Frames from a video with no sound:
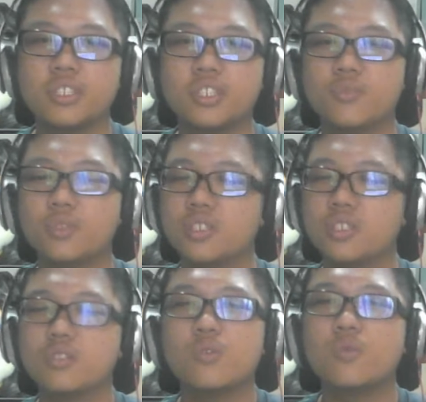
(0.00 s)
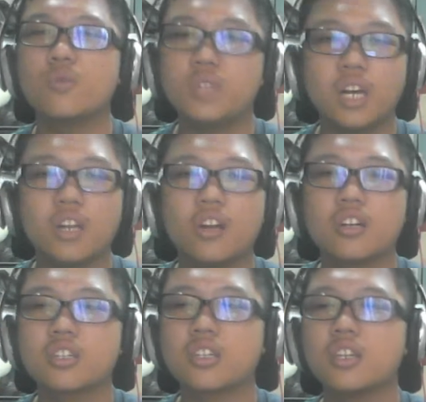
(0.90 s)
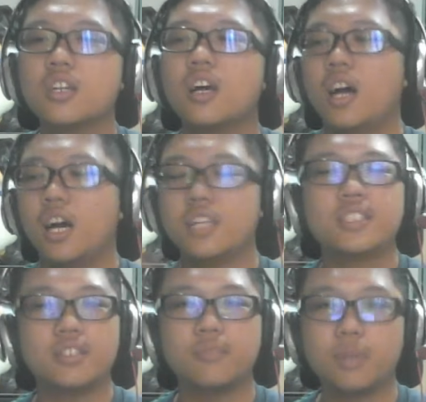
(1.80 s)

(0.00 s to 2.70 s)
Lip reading: There was no dialogue until